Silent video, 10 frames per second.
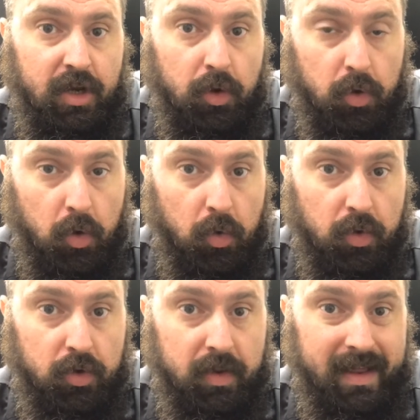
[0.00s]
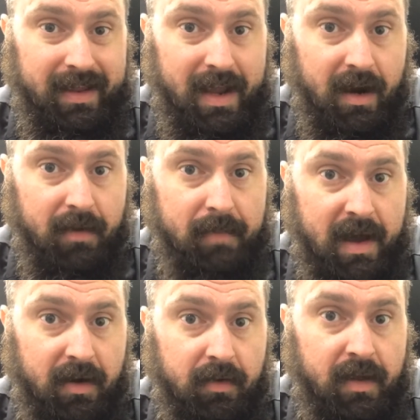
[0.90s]
nor do they care
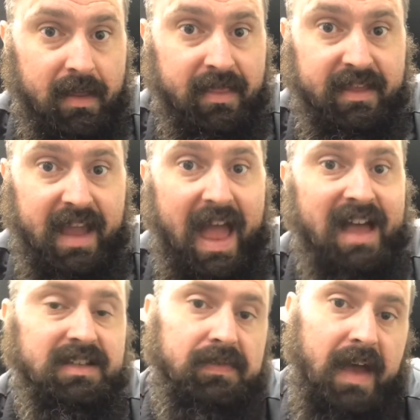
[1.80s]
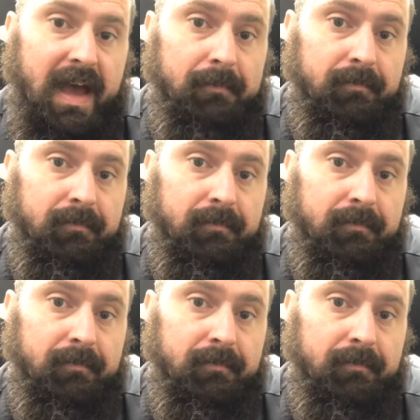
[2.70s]
about the ASVAB.